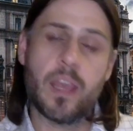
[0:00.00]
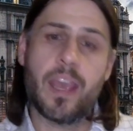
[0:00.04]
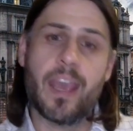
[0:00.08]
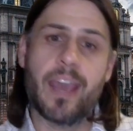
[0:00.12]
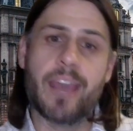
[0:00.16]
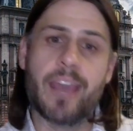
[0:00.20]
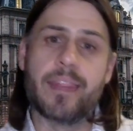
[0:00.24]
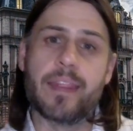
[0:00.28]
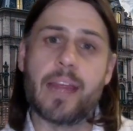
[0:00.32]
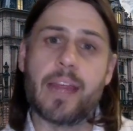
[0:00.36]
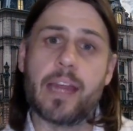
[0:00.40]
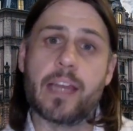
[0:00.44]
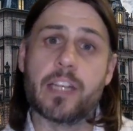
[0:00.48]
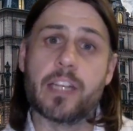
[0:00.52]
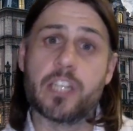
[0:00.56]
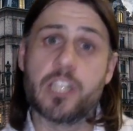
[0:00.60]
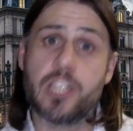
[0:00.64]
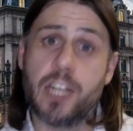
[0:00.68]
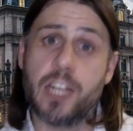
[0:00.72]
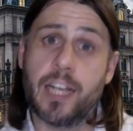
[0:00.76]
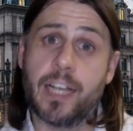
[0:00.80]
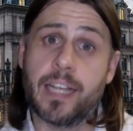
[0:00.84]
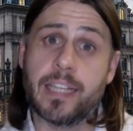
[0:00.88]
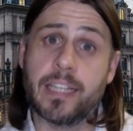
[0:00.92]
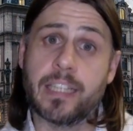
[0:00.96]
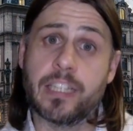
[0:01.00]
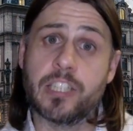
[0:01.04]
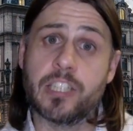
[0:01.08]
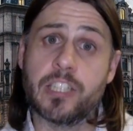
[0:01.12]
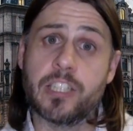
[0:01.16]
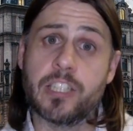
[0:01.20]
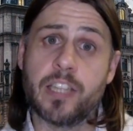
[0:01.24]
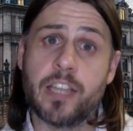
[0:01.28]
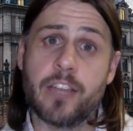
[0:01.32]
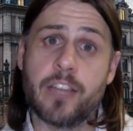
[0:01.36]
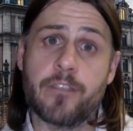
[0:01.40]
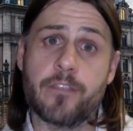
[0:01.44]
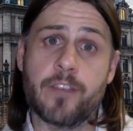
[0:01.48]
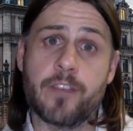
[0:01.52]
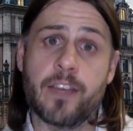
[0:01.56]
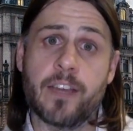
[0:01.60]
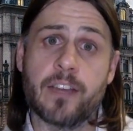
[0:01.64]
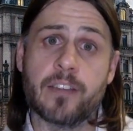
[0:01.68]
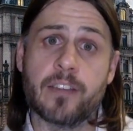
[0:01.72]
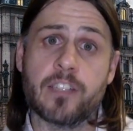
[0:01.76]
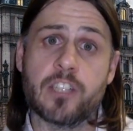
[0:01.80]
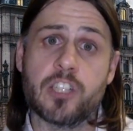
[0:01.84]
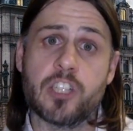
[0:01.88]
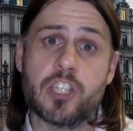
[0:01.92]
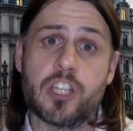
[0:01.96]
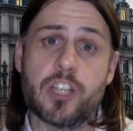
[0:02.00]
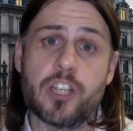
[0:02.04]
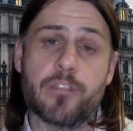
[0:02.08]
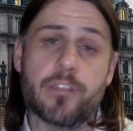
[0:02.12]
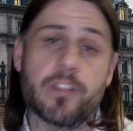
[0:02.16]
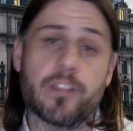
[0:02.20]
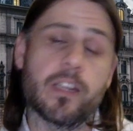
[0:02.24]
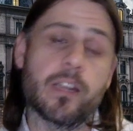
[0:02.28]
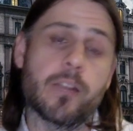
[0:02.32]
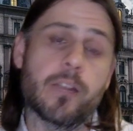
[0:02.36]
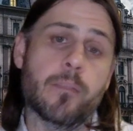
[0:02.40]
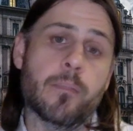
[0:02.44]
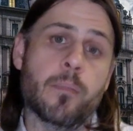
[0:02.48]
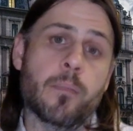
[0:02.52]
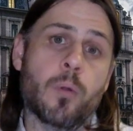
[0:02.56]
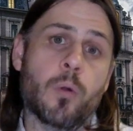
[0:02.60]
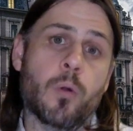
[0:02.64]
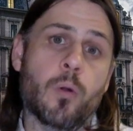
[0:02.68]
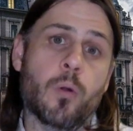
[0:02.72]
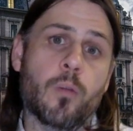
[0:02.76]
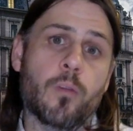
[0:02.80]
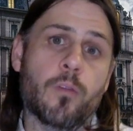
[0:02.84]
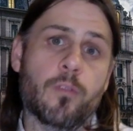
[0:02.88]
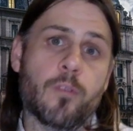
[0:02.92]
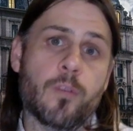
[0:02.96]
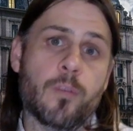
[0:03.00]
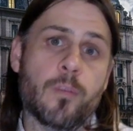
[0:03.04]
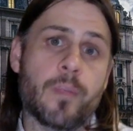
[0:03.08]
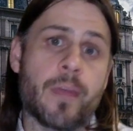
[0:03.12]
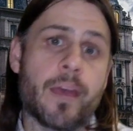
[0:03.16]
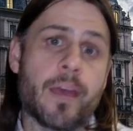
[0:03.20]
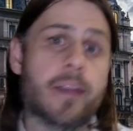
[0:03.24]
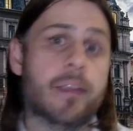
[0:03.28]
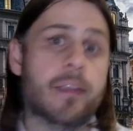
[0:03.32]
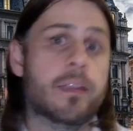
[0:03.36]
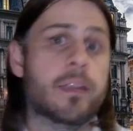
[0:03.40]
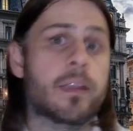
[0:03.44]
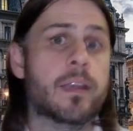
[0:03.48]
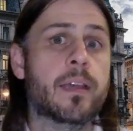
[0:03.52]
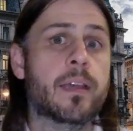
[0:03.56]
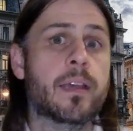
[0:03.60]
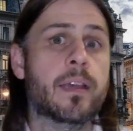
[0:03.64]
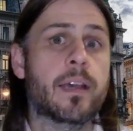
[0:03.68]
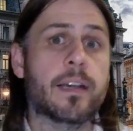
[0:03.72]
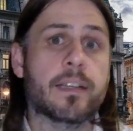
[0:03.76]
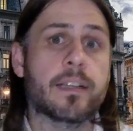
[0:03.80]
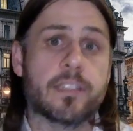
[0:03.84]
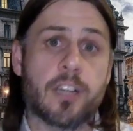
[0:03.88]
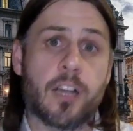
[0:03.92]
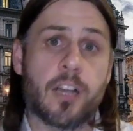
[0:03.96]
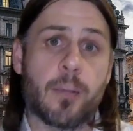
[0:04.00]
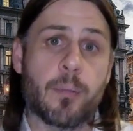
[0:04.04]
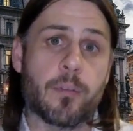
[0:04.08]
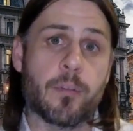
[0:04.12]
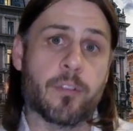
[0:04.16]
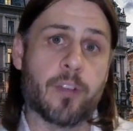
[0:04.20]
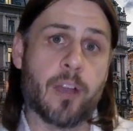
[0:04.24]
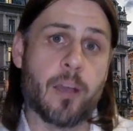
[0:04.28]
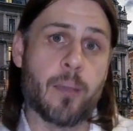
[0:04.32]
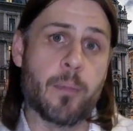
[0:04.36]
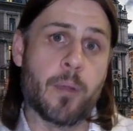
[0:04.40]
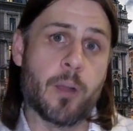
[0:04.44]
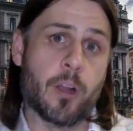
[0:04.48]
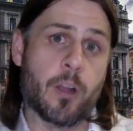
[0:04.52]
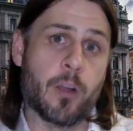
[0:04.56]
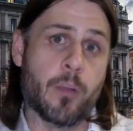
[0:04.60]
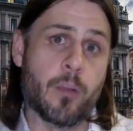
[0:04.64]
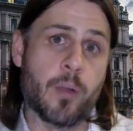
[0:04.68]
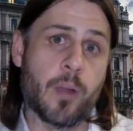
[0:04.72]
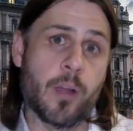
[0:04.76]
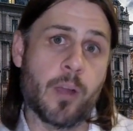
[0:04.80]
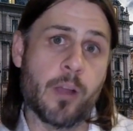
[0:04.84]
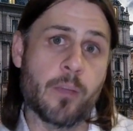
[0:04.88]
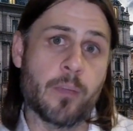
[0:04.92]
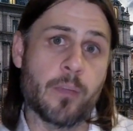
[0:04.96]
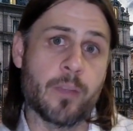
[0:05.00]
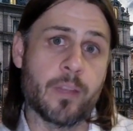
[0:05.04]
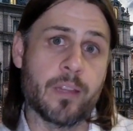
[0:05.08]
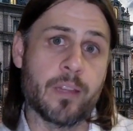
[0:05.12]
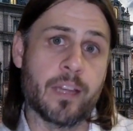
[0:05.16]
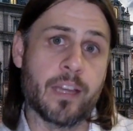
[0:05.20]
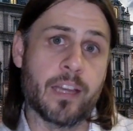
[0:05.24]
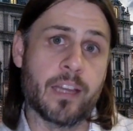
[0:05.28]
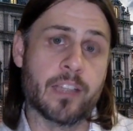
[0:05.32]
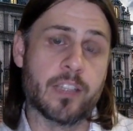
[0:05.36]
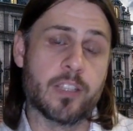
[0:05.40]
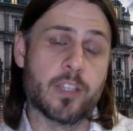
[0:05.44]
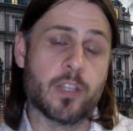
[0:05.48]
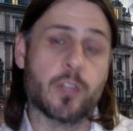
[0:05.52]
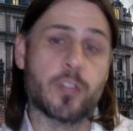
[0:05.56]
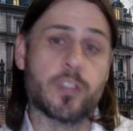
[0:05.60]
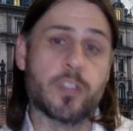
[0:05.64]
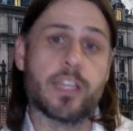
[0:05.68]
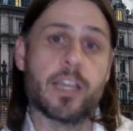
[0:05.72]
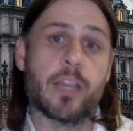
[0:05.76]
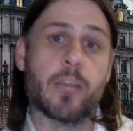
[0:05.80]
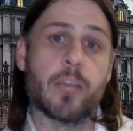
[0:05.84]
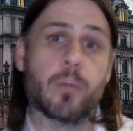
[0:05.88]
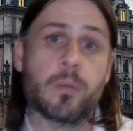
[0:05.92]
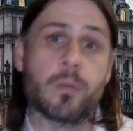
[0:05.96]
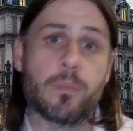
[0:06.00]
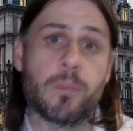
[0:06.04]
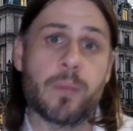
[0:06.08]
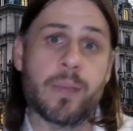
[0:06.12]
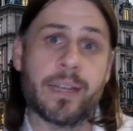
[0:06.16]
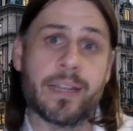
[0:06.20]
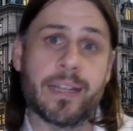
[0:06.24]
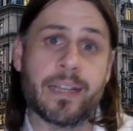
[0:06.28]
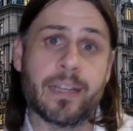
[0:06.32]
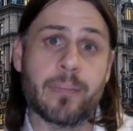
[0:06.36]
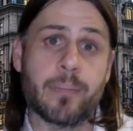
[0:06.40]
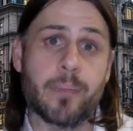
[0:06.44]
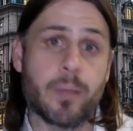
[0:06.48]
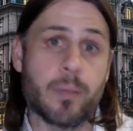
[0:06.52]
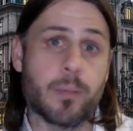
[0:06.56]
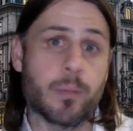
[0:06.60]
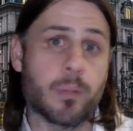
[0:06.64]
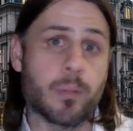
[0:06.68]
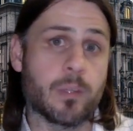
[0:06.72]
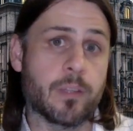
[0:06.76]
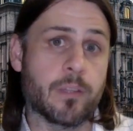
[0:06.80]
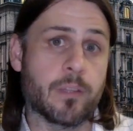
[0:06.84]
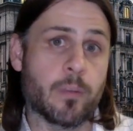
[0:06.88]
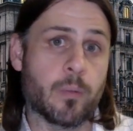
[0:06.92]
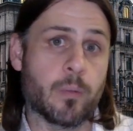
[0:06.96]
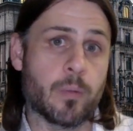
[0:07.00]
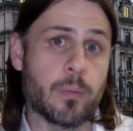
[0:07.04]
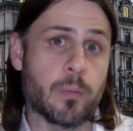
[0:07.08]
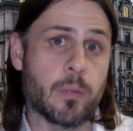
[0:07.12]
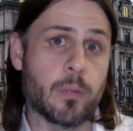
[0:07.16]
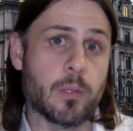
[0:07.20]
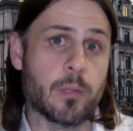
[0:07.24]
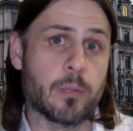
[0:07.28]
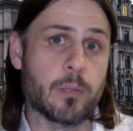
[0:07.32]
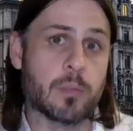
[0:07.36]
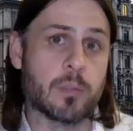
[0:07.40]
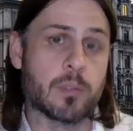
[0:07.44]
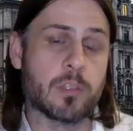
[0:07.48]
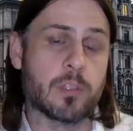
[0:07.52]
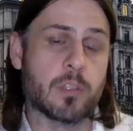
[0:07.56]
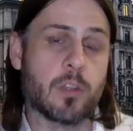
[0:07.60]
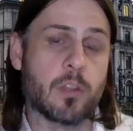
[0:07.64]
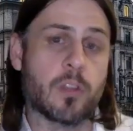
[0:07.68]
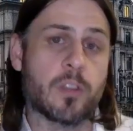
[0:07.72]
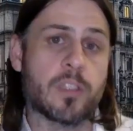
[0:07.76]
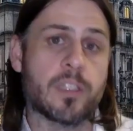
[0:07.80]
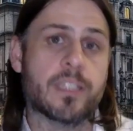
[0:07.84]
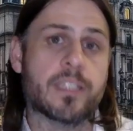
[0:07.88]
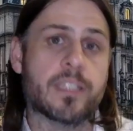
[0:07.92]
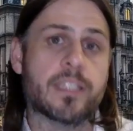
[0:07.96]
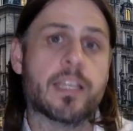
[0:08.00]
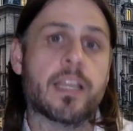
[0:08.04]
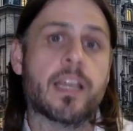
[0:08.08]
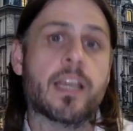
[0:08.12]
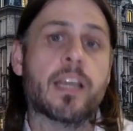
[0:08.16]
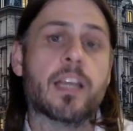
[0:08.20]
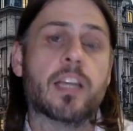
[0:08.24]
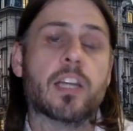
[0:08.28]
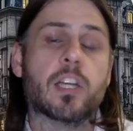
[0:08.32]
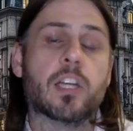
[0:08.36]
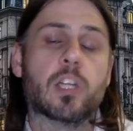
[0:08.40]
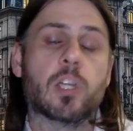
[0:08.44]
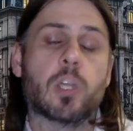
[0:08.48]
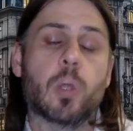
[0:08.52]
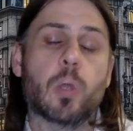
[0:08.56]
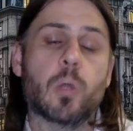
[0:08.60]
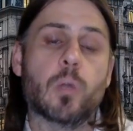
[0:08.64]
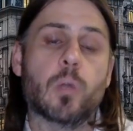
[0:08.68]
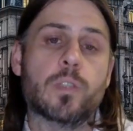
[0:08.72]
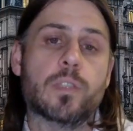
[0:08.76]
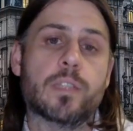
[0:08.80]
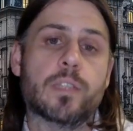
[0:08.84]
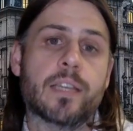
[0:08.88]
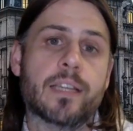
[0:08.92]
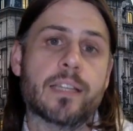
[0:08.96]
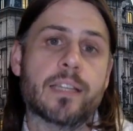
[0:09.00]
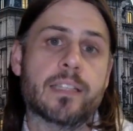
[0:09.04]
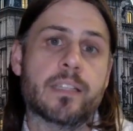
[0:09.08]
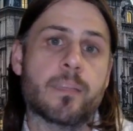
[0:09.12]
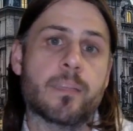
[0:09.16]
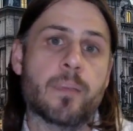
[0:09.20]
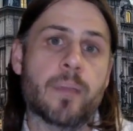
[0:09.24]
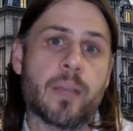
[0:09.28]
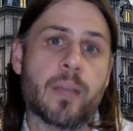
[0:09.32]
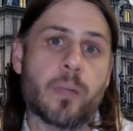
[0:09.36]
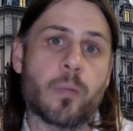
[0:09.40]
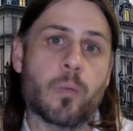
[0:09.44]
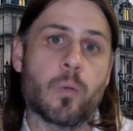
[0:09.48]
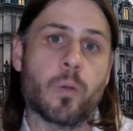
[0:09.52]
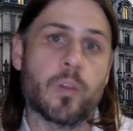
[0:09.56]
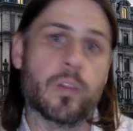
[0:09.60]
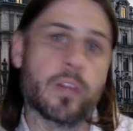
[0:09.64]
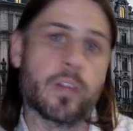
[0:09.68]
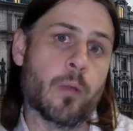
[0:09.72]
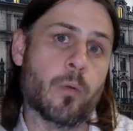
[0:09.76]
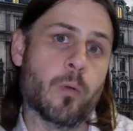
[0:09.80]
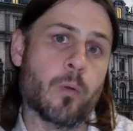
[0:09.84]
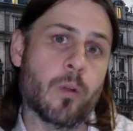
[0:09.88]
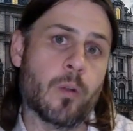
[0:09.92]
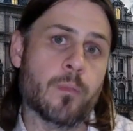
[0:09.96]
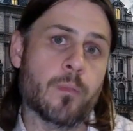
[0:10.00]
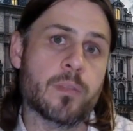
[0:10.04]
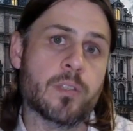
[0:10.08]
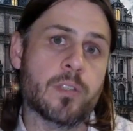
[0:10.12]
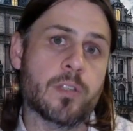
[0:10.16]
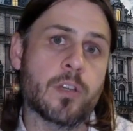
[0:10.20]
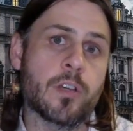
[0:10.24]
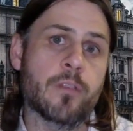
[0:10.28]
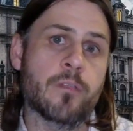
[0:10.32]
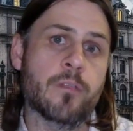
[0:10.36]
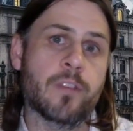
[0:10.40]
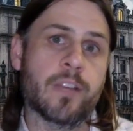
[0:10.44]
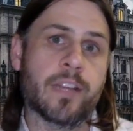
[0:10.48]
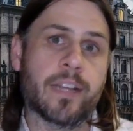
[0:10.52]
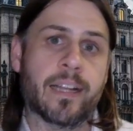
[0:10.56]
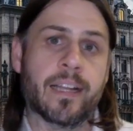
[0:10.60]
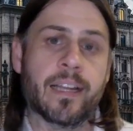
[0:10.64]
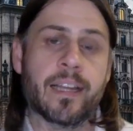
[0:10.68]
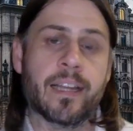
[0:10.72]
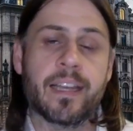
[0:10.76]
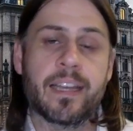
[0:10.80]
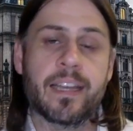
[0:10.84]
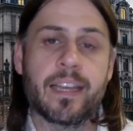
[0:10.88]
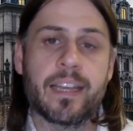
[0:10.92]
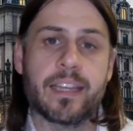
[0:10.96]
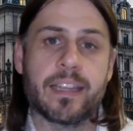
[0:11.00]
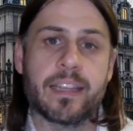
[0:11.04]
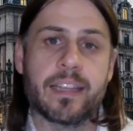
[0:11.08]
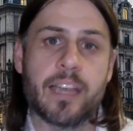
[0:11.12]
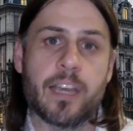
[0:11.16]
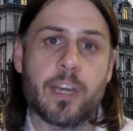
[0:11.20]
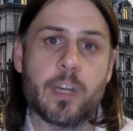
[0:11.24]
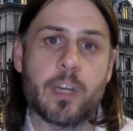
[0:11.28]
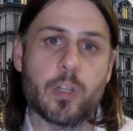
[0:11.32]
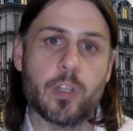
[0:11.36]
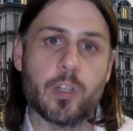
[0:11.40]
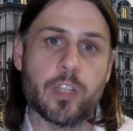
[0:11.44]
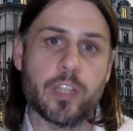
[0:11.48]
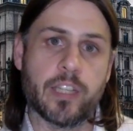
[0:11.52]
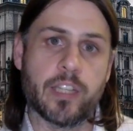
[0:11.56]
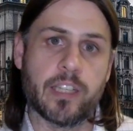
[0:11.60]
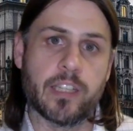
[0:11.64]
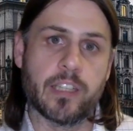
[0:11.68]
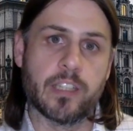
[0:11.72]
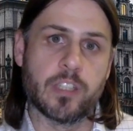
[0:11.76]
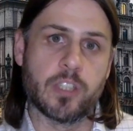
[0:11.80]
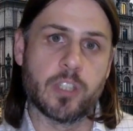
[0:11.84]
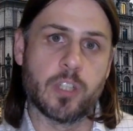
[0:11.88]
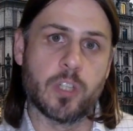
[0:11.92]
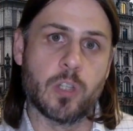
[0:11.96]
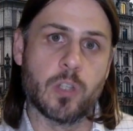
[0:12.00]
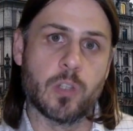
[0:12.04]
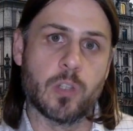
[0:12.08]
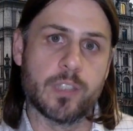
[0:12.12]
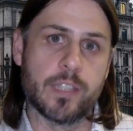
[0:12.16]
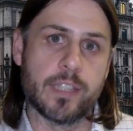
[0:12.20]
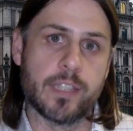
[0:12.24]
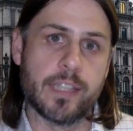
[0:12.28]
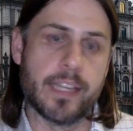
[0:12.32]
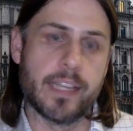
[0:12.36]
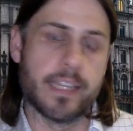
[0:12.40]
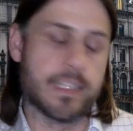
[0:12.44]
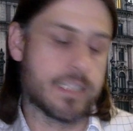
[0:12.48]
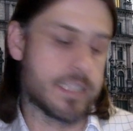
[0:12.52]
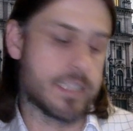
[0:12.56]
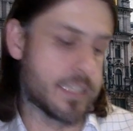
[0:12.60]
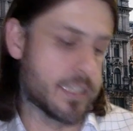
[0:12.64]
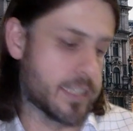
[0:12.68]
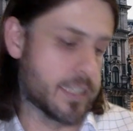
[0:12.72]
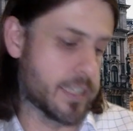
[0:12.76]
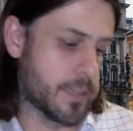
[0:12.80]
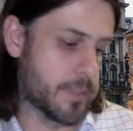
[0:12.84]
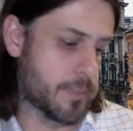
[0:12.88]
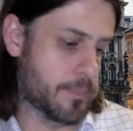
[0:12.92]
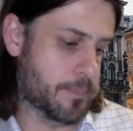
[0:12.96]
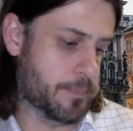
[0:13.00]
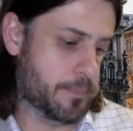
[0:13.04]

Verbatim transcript: And that change, they found, shifted it more from that a type of gut microbiome that they associate with being in people living with multiple sclerosis, closer to being what they were observing in the healthy controls in that study.